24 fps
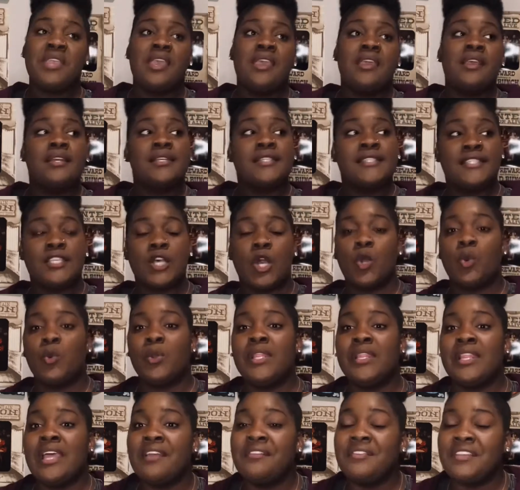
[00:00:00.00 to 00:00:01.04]
So we
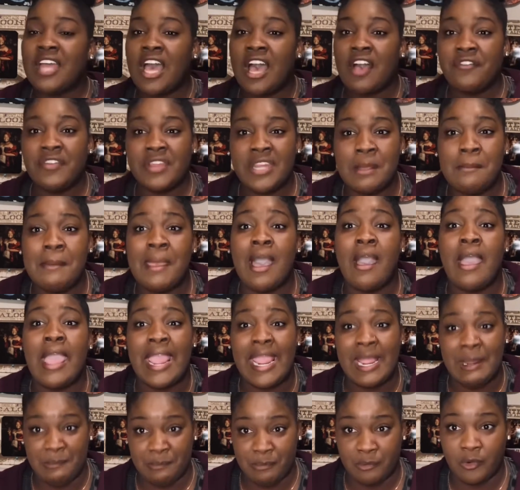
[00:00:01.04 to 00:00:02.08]
left off in about
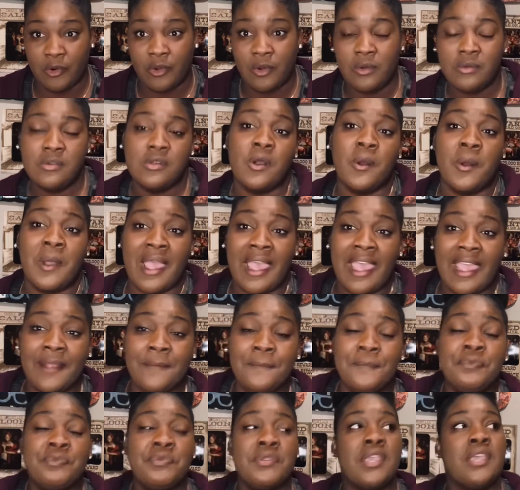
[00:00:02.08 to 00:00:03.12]
April, okay?
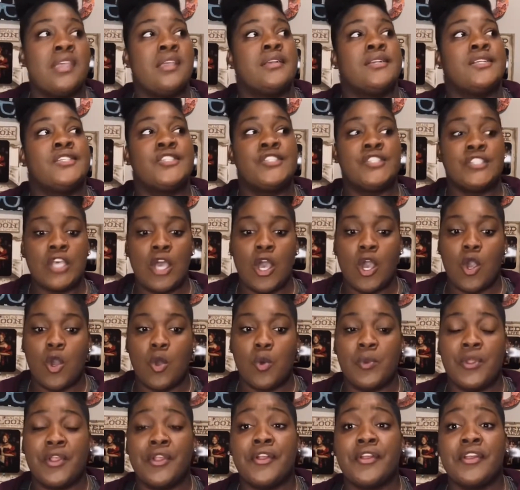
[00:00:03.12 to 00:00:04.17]
So
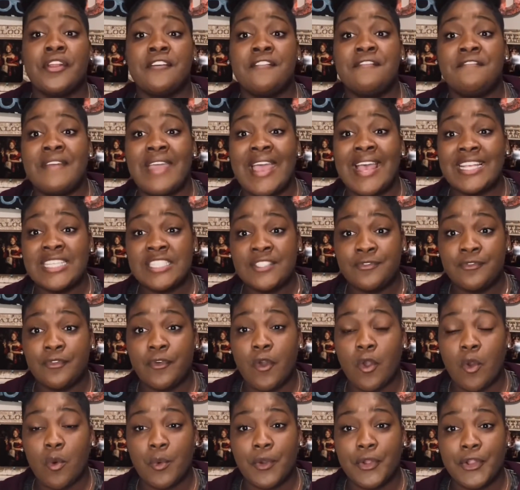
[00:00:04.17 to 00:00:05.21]
we're gonna fast
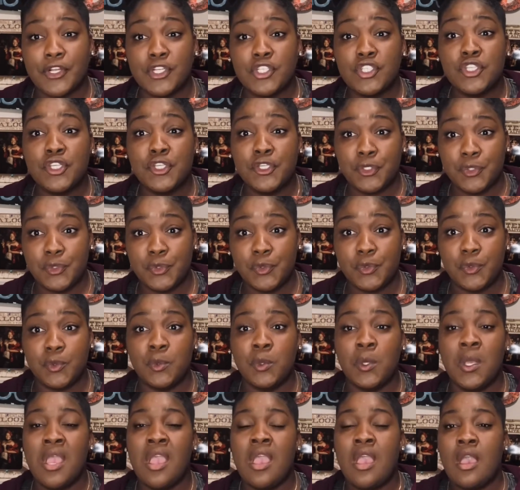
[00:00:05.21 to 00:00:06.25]
forward to
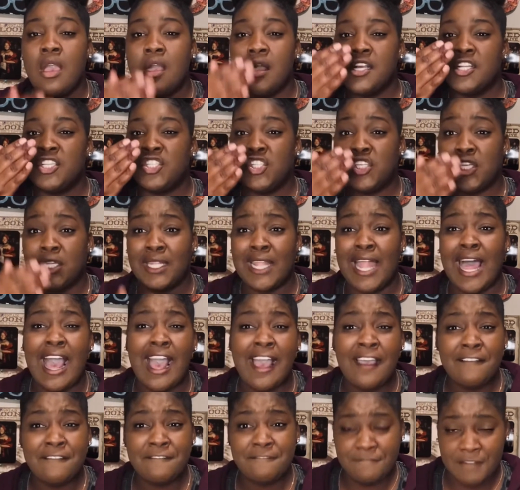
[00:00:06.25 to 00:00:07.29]
July
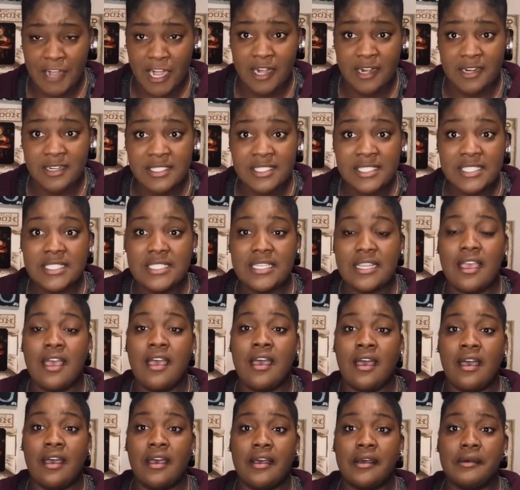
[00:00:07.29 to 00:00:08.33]

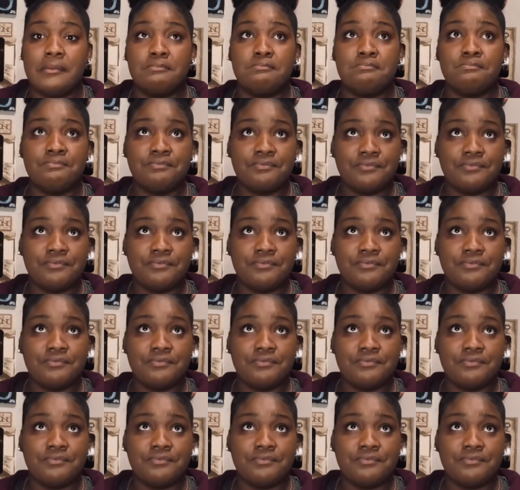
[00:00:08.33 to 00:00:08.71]
1st.